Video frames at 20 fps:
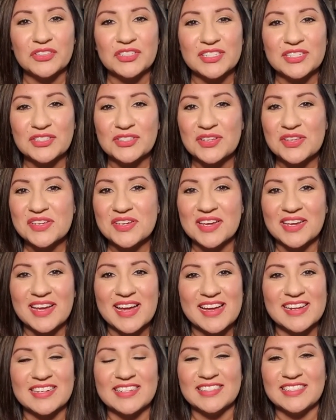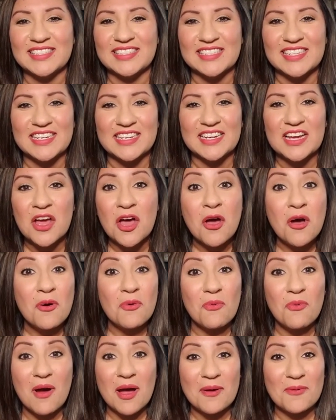just so you could kind of see
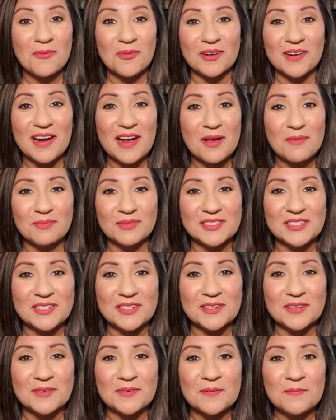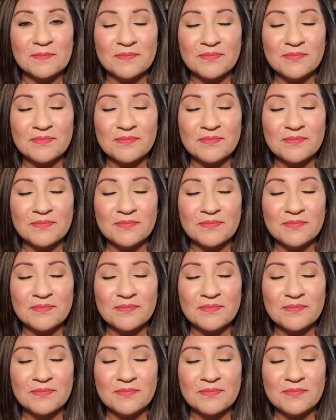what we're up to